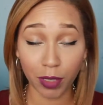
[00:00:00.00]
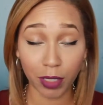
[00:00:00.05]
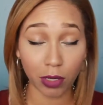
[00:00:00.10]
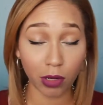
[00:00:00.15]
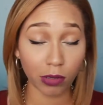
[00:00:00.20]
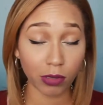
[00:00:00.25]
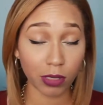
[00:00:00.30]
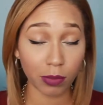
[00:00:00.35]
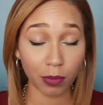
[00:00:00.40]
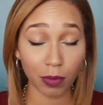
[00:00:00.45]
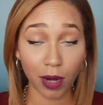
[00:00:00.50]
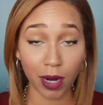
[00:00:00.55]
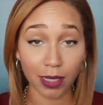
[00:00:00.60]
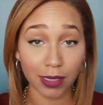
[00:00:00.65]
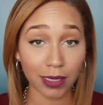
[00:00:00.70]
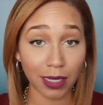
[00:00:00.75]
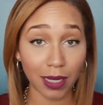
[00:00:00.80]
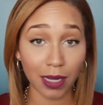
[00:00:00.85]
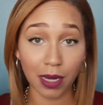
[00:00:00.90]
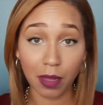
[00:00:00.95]
be no
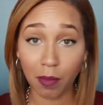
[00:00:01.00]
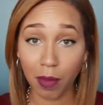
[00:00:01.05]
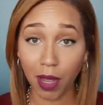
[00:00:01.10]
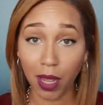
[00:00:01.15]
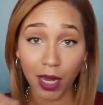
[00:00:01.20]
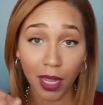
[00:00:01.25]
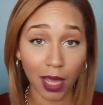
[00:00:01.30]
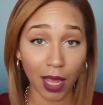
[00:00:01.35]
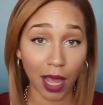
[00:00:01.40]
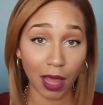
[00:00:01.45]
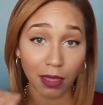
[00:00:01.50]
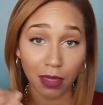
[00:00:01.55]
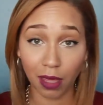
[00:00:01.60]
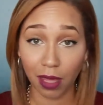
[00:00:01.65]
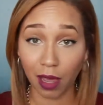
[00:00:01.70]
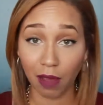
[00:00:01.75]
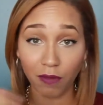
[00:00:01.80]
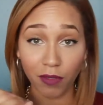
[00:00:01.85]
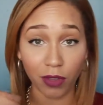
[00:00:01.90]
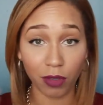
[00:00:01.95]
surprise to anybody. I
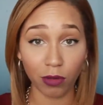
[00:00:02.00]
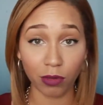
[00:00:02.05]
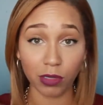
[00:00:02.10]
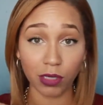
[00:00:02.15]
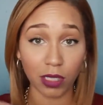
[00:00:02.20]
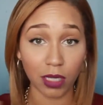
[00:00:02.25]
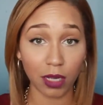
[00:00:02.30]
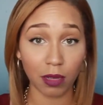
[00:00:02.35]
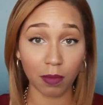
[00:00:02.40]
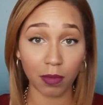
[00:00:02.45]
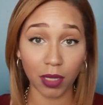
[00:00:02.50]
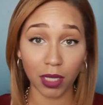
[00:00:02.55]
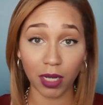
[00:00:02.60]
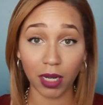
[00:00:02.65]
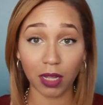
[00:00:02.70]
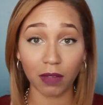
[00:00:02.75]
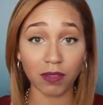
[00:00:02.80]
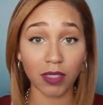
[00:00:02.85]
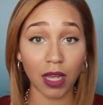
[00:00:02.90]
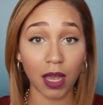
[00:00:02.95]
think I've used it
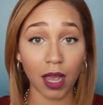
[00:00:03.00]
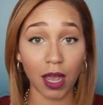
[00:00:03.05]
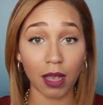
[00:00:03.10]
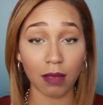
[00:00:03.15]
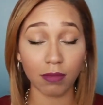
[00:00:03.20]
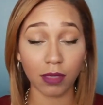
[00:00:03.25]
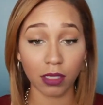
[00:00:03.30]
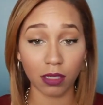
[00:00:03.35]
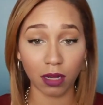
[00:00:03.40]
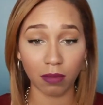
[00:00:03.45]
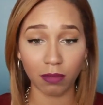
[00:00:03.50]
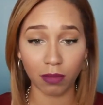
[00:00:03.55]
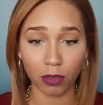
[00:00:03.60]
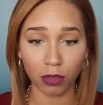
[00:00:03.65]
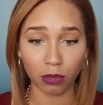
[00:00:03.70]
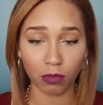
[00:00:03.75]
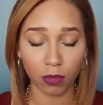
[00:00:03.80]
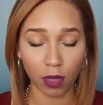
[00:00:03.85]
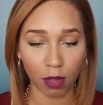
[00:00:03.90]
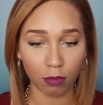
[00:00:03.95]
plenty of times. I'm
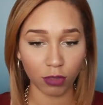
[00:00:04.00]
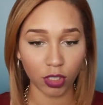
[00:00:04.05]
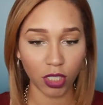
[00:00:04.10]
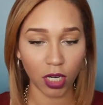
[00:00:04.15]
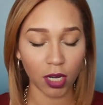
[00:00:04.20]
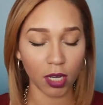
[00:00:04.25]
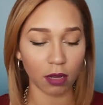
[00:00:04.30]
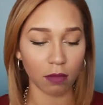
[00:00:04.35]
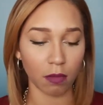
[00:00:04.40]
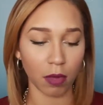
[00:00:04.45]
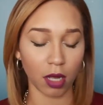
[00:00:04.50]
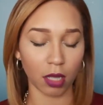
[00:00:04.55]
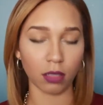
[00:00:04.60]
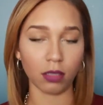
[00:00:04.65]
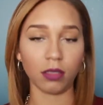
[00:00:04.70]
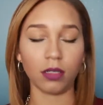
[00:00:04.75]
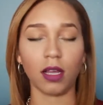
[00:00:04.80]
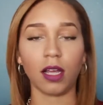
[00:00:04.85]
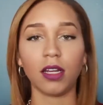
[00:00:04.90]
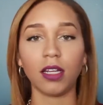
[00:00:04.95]
shaking
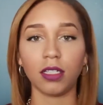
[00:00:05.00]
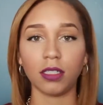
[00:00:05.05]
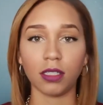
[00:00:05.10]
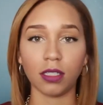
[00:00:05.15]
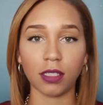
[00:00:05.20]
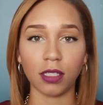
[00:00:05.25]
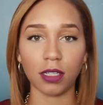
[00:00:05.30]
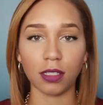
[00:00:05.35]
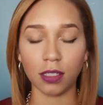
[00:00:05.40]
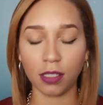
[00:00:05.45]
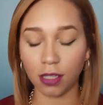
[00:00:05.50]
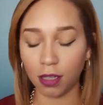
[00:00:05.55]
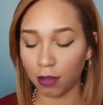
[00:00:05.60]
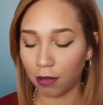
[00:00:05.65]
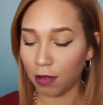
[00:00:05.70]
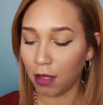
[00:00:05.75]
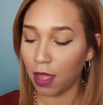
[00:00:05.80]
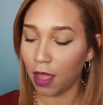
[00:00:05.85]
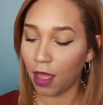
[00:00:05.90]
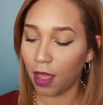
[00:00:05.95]
I need to sit
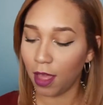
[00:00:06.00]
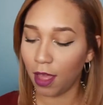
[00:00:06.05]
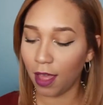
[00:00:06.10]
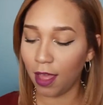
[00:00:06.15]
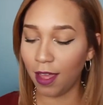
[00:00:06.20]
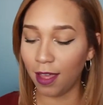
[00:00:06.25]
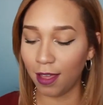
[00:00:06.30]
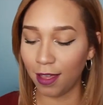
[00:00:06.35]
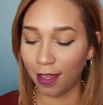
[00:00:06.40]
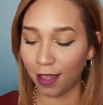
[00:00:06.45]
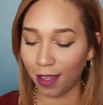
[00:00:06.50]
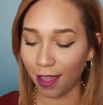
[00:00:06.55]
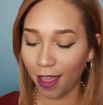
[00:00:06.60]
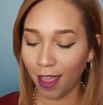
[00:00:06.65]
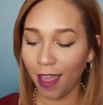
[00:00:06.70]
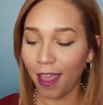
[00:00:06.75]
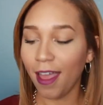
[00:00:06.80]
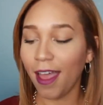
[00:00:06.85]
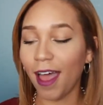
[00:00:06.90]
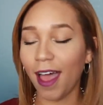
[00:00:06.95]
still.
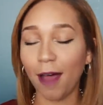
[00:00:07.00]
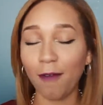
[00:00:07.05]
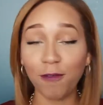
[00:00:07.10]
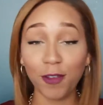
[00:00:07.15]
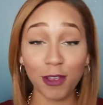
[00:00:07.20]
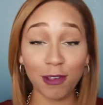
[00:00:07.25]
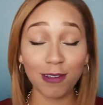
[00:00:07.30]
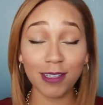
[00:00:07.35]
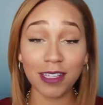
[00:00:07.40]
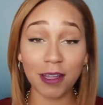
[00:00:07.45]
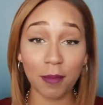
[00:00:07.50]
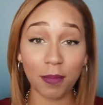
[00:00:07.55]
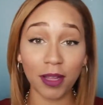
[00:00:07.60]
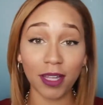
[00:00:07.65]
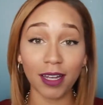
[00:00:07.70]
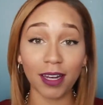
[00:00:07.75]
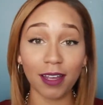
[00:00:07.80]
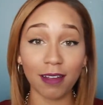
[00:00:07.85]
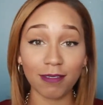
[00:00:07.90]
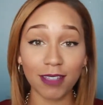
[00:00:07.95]
I've used it
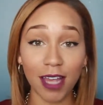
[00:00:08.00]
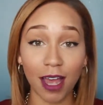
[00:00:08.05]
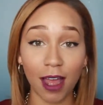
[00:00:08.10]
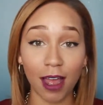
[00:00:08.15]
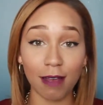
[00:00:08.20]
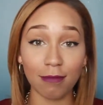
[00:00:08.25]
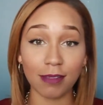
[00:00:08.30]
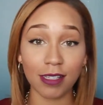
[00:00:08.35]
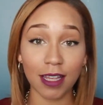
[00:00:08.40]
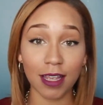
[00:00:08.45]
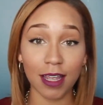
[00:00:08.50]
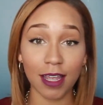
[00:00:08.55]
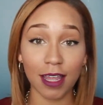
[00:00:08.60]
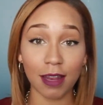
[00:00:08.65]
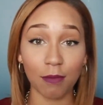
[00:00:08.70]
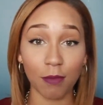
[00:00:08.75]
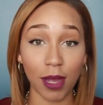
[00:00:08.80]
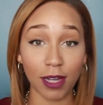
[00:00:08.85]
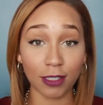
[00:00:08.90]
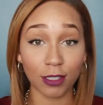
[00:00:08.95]
plenty of times
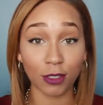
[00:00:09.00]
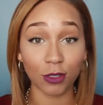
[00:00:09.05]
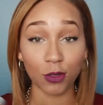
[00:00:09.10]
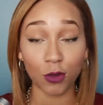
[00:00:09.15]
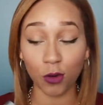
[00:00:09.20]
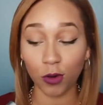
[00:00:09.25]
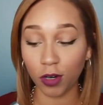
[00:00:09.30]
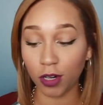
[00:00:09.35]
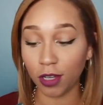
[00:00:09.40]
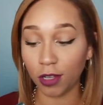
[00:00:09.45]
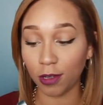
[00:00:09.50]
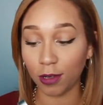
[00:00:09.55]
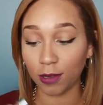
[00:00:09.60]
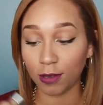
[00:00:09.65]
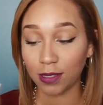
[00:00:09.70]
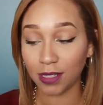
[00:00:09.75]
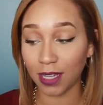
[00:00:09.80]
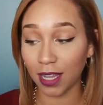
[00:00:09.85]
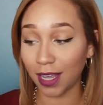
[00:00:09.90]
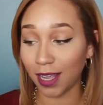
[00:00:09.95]
in my
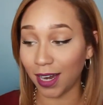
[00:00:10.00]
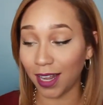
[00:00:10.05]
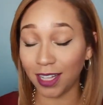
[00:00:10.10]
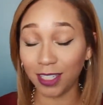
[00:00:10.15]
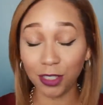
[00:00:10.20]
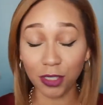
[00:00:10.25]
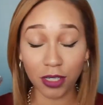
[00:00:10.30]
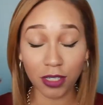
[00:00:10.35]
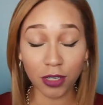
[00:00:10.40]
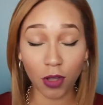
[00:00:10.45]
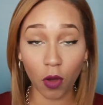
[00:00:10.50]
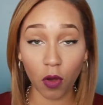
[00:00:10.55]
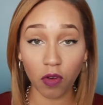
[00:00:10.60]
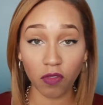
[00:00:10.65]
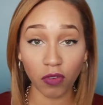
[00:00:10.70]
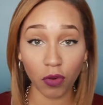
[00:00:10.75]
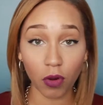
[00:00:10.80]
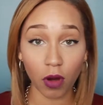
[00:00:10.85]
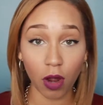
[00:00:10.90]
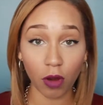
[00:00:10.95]
tutorials, and it's just an
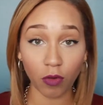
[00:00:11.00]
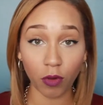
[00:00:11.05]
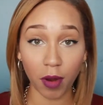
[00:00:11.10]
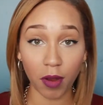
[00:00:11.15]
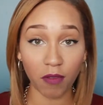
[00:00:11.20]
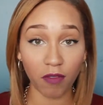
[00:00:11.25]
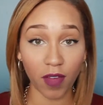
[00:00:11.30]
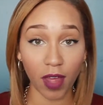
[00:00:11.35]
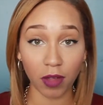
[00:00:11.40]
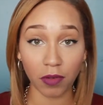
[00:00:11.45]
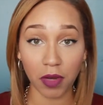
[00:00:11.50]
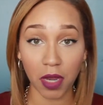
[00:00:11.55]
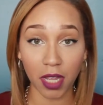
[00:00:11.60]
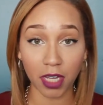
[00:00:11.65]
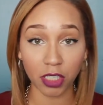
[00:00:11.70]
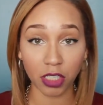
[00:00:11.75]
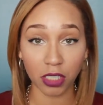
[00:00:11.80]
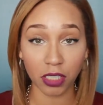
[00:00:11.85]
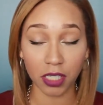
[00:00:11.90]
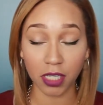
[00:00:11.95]
overall great
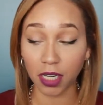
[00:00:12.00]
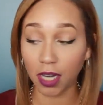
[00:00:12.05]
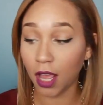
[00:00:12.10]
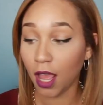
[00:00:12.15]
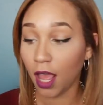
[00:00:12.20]
foundation.